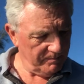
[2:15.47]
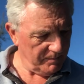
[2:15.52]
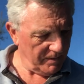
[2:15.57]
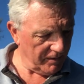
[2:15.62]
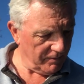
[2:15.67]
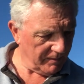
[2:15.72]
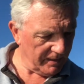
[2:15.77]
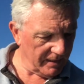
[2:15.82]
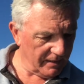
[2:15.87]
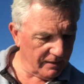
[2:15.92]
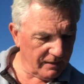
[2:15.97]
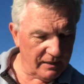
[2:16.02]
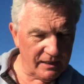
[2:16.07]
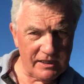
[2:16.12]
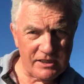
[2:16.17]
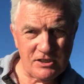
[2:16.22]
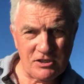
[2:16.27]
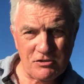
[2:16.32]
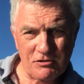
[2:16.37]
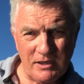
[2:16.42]
By the way,
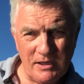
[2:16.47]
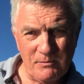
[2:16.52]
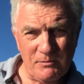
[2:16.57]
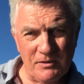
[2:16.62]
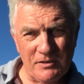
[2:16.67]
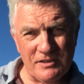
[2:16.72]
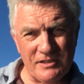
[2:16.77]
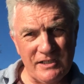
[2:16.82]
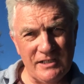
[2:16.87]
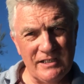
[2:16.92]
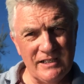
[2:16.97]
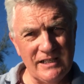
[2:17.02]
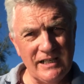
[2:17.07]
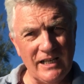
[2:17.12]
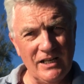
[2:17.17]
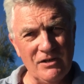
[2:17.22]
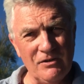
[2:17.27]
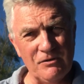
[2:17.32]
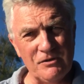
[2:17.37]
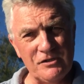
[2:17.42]
these straight ones
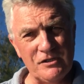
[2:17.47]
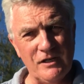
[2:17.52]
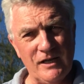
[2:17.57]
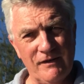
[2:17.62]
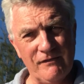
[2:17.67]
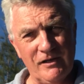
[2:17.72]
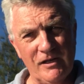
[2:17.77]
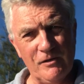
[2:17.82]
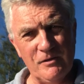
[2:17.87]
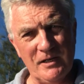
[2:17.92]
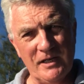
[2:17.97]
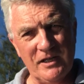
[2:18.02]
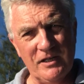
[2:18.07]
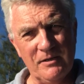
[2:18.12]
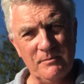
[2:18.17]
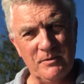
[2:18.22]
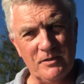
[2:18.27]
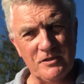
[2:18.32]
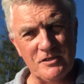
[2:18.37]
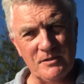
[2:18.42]
can also have loading in
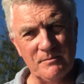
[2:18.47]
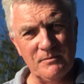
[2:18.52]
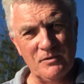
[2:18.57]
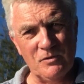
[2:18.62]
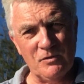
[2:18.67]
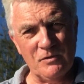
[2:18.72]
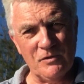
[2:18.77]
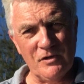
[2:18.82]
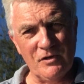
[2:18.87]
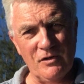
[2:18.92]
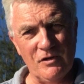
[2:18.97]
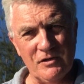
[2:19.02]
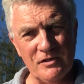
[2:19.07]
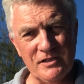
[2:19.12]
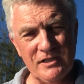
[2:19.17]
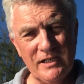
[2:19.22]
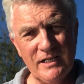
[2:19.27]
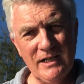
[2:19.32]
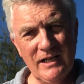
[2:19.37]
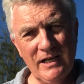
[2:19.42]
the bottom or
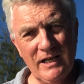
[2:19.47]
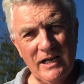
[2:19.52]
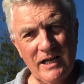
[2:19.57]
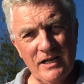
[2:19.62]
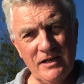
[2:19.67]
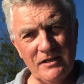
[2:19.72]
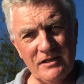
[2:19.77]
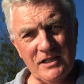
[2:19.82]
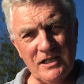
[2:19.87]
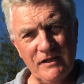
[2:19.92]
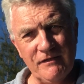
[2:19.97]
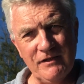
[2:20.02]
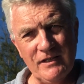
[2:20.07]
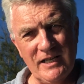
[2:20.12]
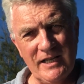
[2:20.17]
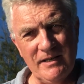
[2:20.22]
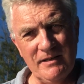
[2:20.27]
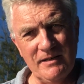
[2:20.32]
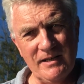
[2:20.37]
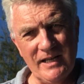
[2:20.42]
not, and I'll cover
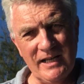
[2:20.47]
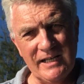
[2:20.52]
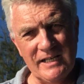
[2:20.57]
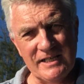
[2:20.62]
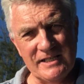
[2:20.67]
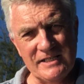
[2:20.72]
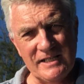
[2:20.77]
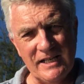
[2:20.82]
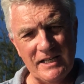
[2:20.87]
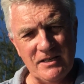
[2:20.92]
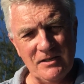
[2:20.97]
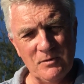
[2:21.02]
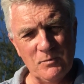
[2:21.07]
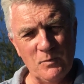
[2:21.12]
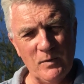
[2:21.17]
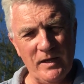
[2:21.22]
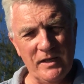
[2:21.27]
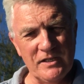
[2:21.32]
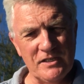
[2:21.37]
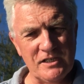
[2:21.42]
that in a
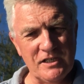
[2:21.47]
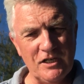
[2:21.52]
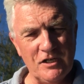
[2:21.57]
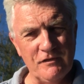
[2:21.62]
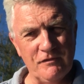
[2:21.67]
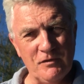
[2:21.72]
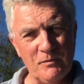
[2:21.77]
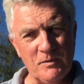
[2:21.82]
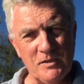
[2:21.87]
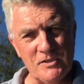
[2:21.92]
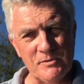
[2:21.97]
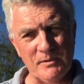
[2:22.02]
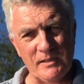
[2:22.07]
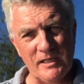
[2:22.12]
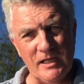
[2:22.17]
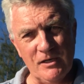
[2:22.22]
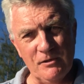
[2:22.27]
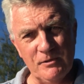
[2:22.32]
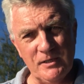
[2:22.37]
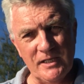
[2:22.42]
second, whether to go for ones with
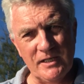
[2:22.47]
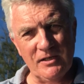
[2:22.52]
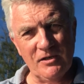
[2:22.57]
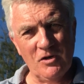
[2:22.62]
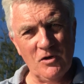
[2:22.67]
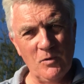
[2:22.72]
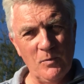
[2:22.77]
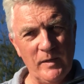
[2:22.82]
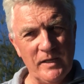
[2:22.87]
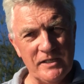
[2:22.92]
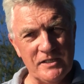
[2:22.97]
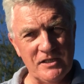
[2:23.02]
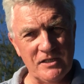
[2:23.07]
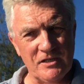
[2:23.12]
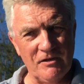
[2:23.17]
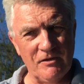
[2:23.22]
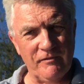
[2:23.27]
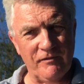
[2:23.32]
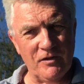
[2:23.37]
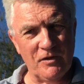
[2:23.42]
loading or whether to
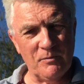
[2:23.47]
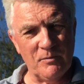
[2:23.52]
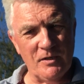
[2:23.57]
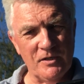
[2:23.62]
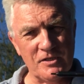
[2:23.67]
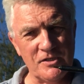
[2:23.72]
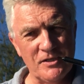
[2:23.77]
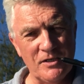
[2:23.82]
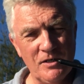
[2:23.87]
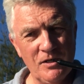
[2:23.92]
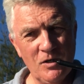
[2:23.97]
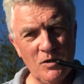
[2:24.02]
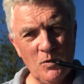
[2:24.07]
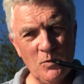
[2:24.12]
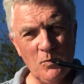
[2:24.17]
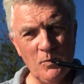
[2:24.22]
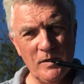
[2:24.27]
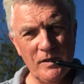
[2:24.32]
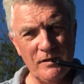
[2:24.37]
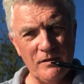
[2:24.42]
go for the ones
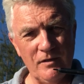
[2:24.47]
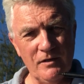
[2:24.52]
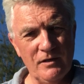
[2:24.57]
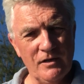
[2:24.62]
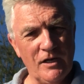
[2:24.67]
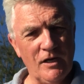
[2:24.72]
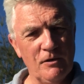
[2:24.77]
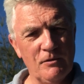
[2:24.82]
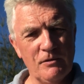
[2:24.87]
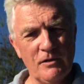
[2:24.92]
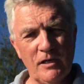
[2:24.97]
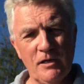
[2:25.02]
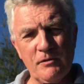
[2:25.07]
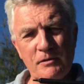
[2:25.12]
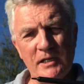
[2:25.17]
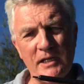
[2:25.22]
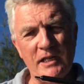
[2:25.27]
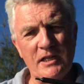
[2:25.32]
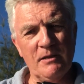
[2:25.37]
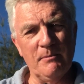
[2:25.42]
with no
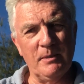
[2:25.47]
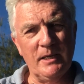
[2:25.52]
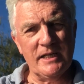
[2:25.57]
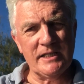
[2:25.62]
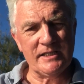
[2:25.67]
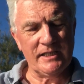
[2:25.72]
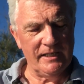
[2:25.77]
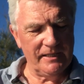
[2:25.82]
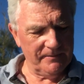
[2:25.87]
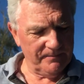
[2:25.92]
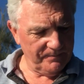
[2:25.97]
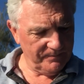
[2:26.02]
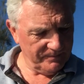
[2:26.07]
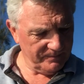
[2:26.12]
loading in the base here.